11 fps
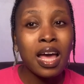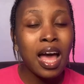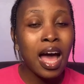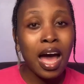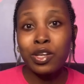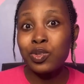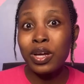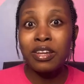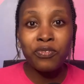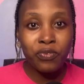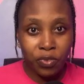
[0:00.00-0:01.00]
actually
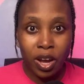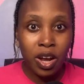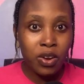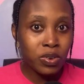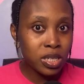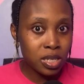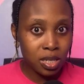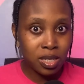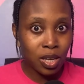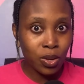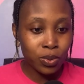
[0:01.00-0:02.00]
very
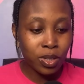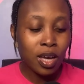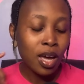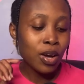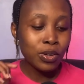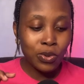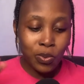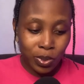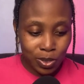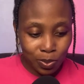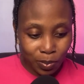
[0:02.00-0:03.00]
detailed. You don't
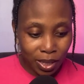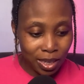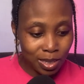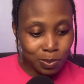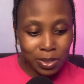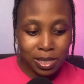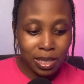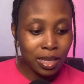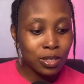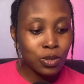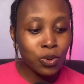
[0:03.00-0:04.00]
want to make any
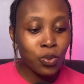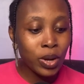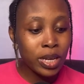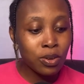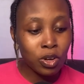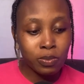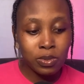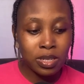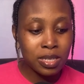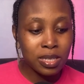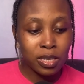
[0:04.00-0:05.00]
mistakes. So when it comes to
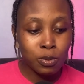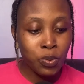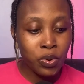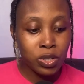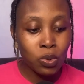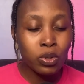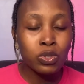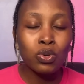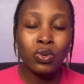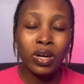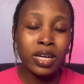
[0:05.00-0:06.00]
this experience, you want to
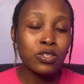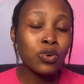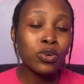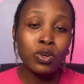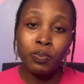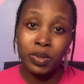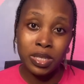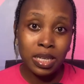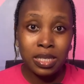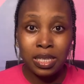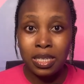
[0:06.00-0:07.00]
look at all your
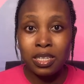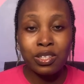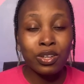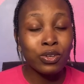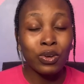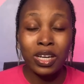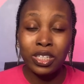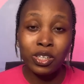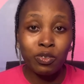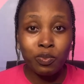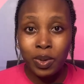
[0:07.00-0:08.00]
percentages, all your
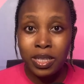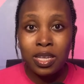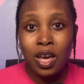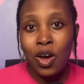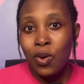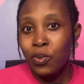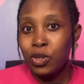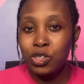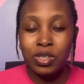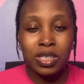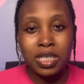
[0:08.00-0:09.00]
achievements, what
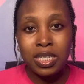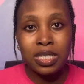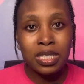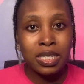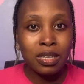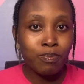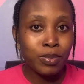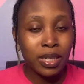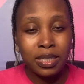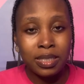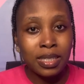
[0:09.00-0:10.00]
you did,
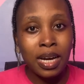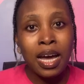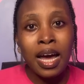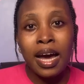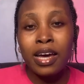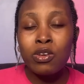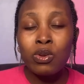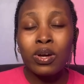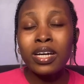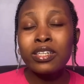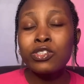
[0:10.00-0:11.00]
and you
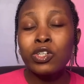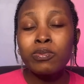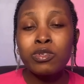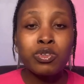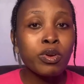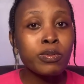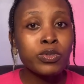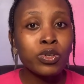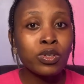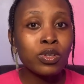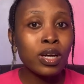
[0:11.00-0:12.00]
look at the job
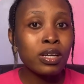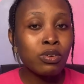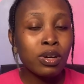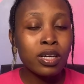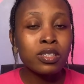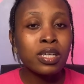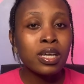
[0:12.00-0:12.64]
description and look at,